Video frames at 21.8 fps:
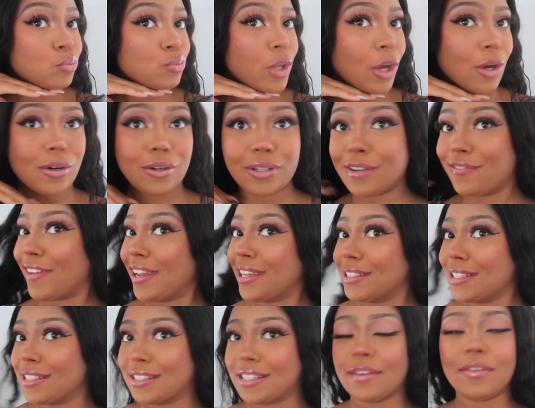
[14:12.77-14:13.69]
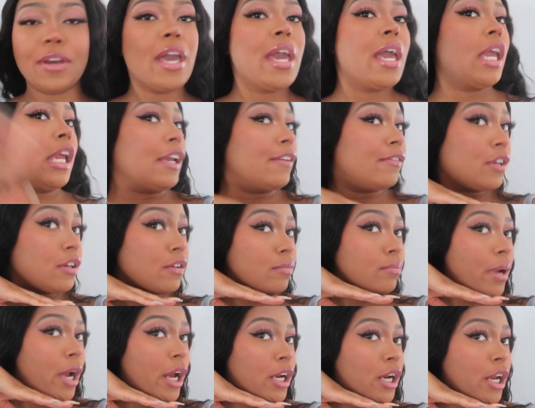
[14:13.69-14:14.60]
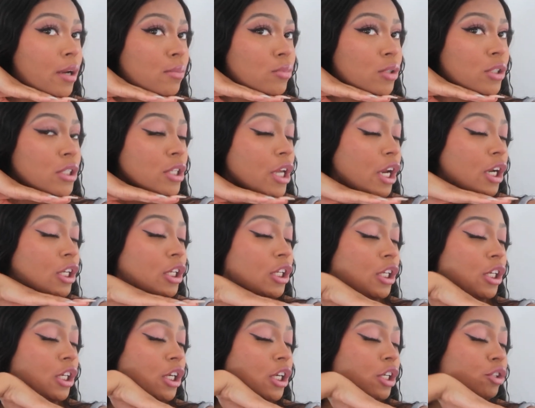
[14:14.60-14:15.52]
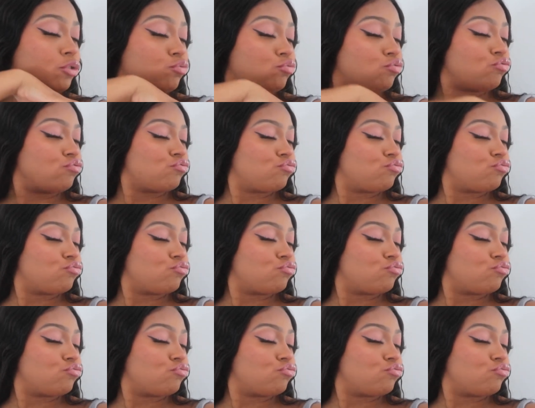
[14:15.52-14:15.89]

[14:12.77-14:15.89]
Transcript: Hold on, the face is even if my name was Natalie Nunn.